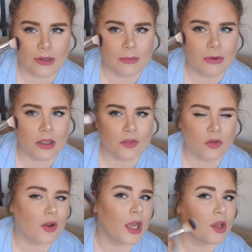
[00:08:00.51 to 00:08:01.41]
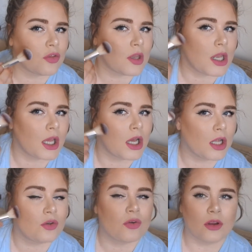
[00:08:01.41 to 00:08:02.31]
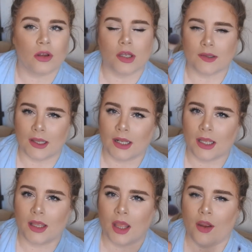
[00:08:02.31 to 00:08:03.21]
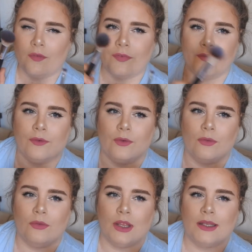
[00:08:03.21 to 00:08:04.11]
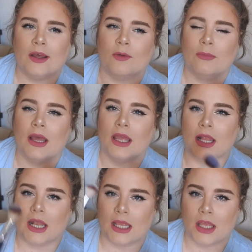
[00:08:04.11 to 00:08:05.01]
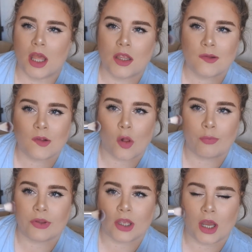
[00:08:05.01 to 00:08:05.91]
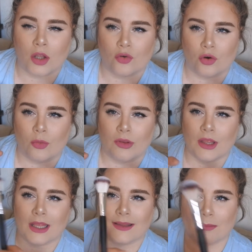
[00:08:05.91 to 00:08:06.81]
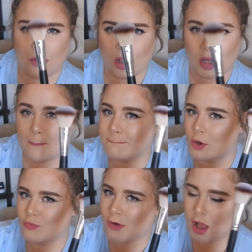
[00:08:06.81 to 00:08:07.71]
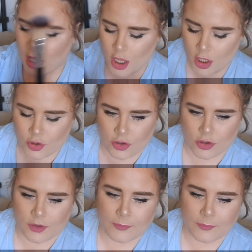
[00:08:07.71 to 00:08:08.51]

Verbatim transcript: bit of blush, or actually like contouring, because I like to lay down my like sculpting contour with a smaller brush.